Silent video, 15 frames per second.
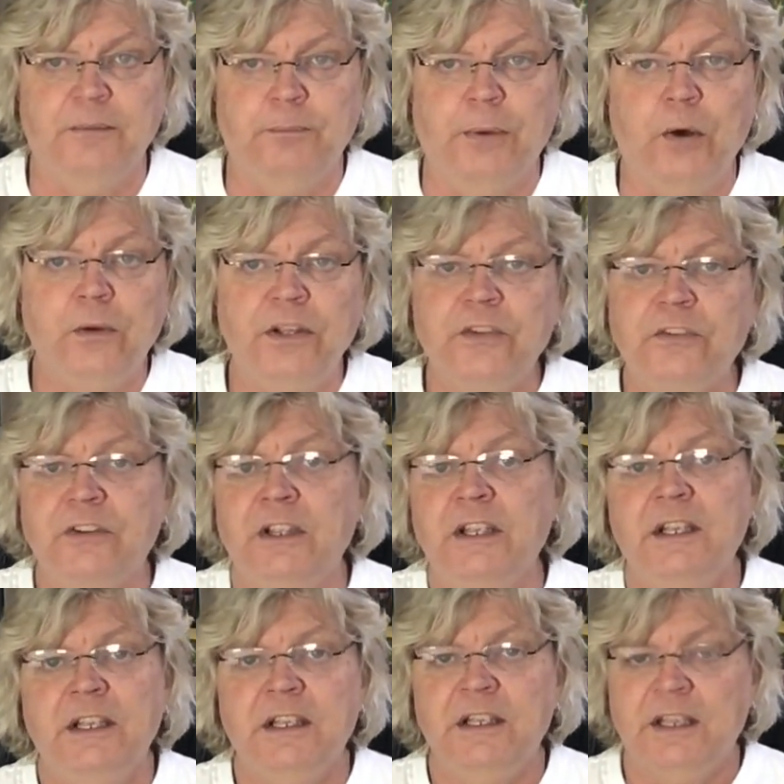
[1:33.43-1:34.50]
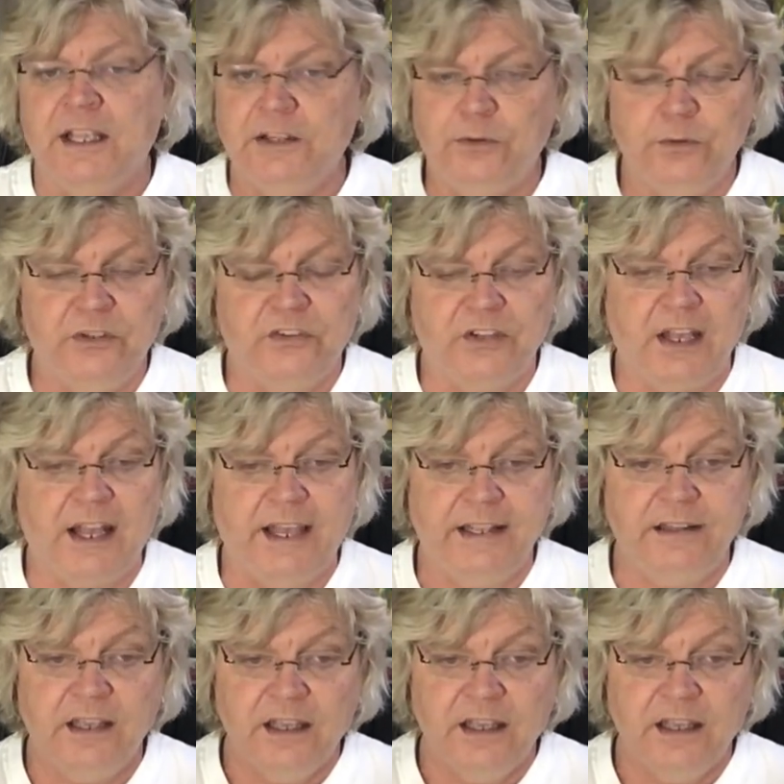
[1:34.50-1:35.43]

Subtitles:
bogus, and you decide.